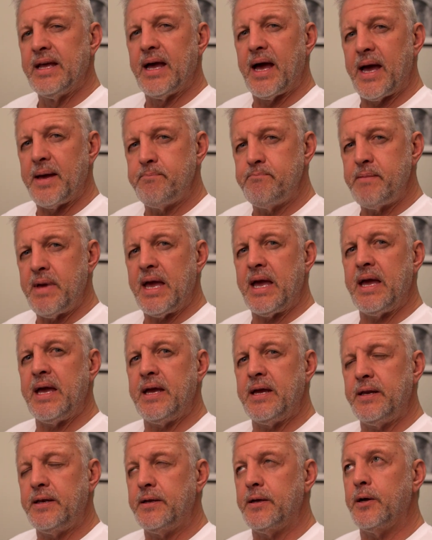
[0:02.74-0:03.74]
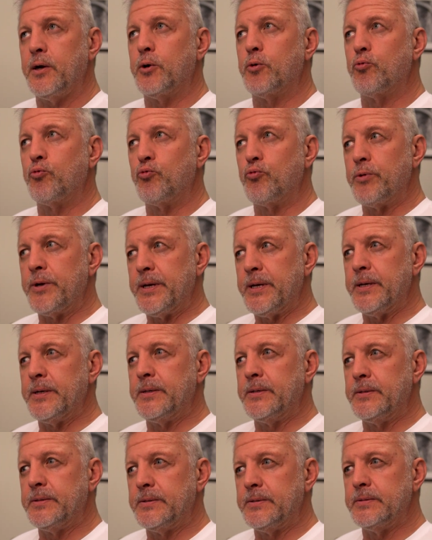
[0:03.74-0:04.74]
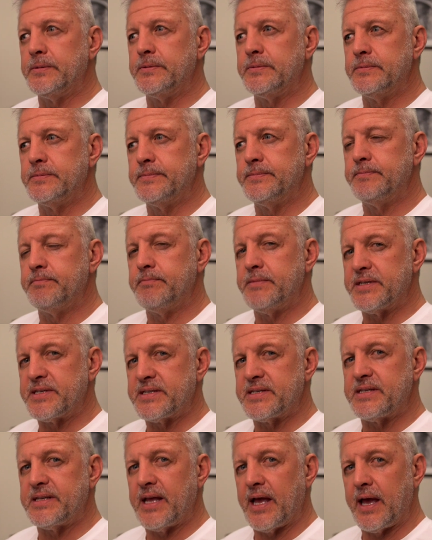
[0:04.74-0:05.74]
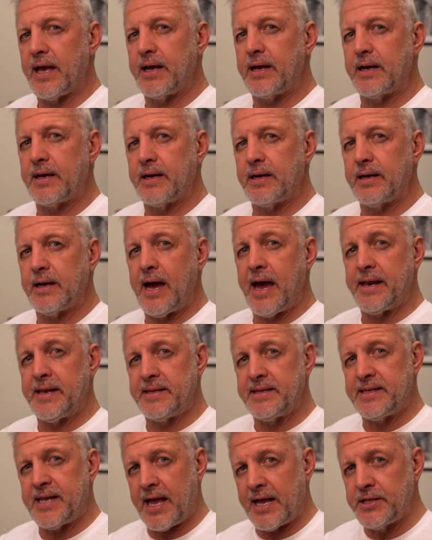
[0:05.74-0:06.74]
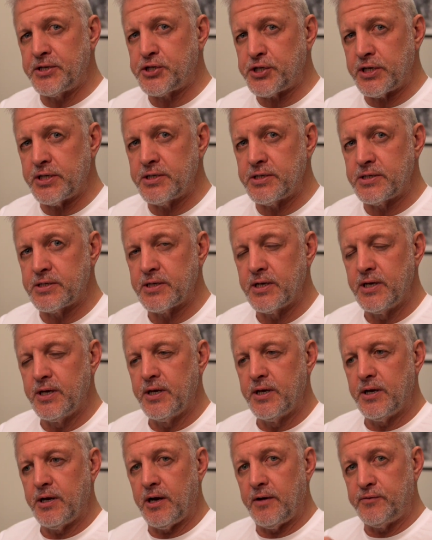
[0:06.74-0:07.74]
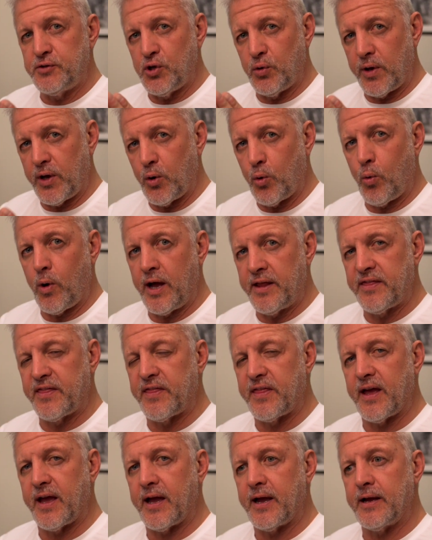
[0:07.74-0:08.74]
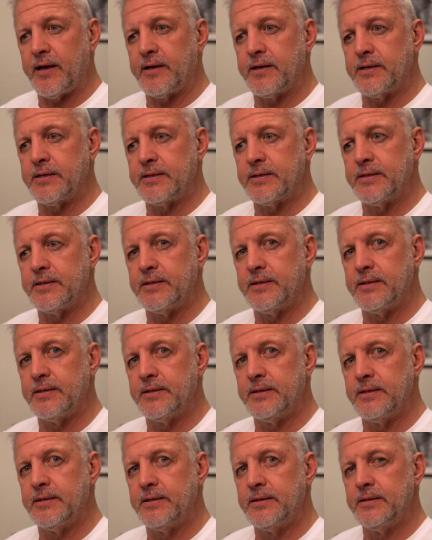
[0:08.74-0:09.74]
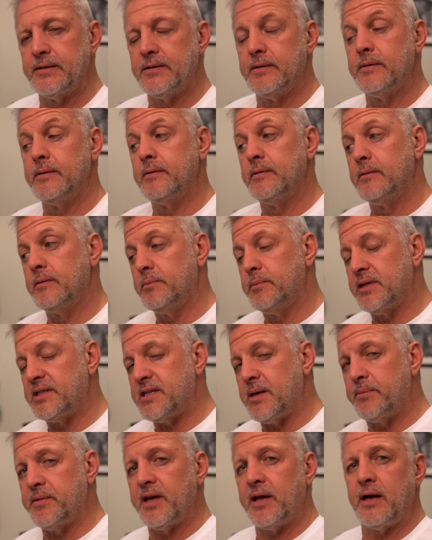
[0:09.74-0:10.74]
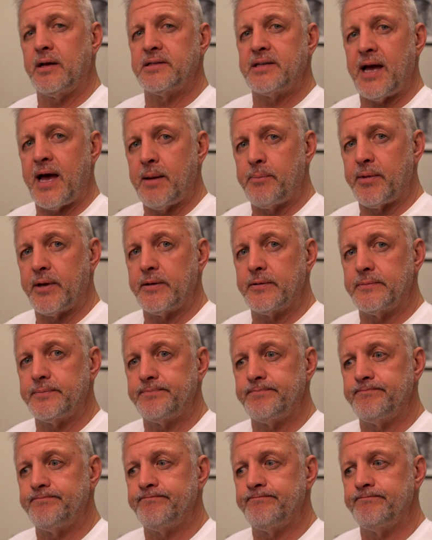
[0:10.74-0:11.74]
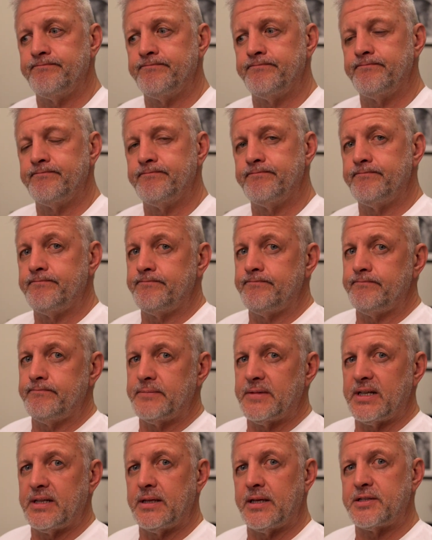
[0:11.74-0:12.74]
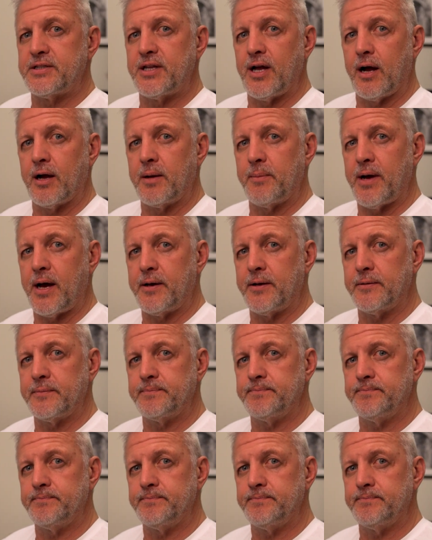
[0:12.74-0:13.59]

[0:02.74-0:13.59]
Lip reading: I made a real mistake. I had intentions of doing one thing, but something else happened. Let's talk about it.